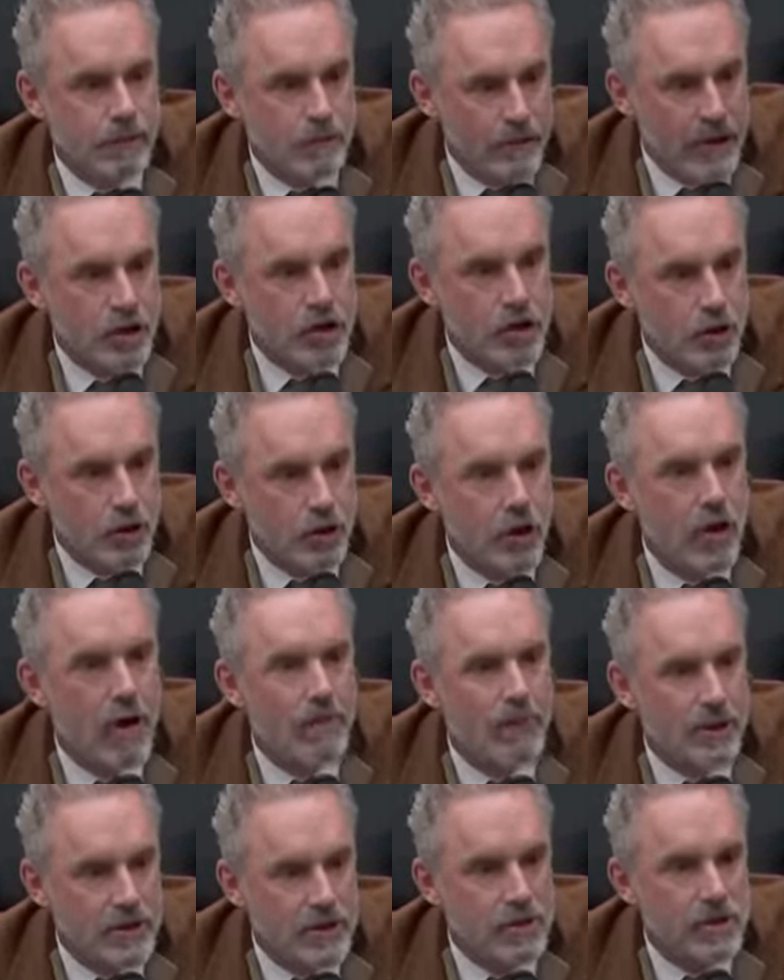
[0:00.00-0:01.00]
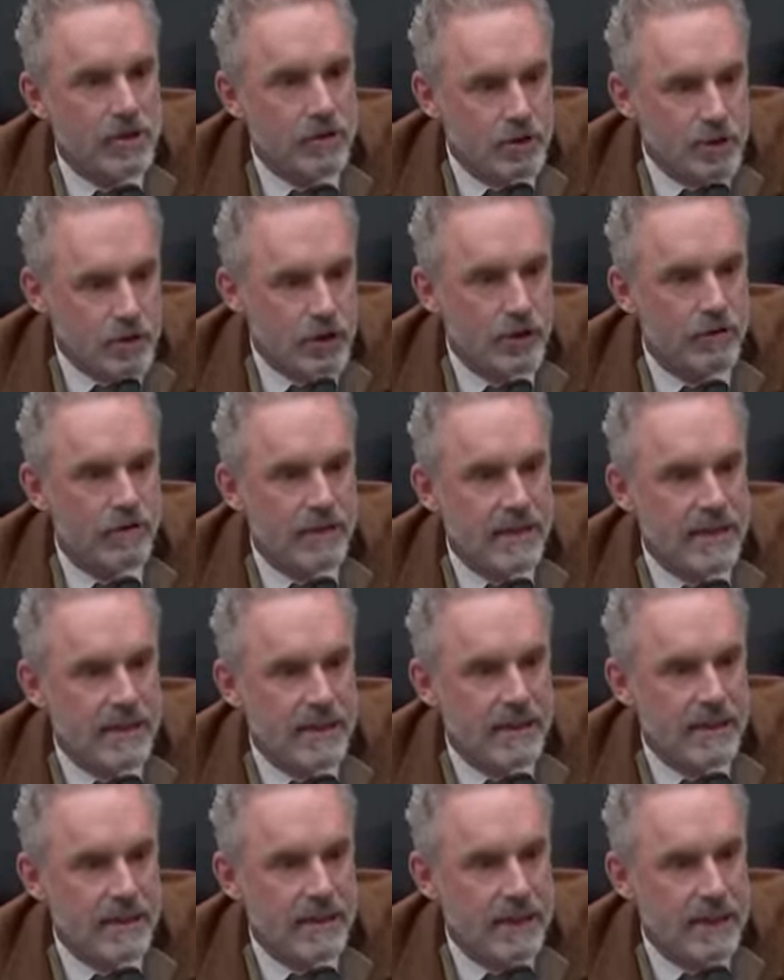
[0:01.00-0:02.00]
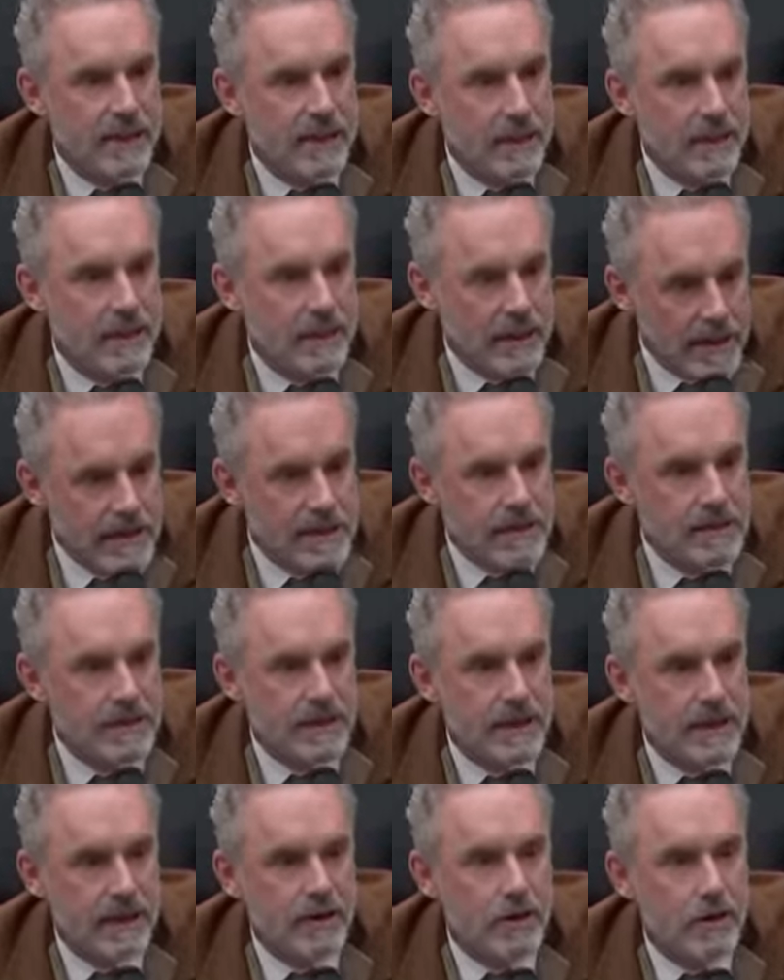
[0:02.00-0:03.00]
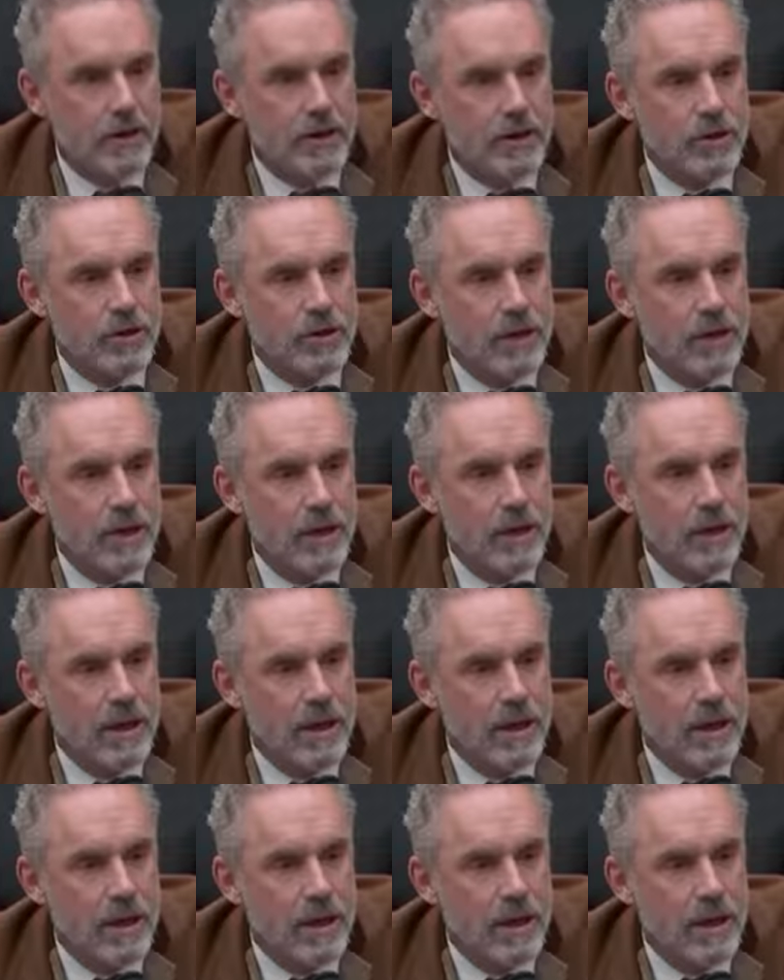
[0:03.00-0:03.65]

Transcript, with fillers: professional competence to serve as a licensed psychologist.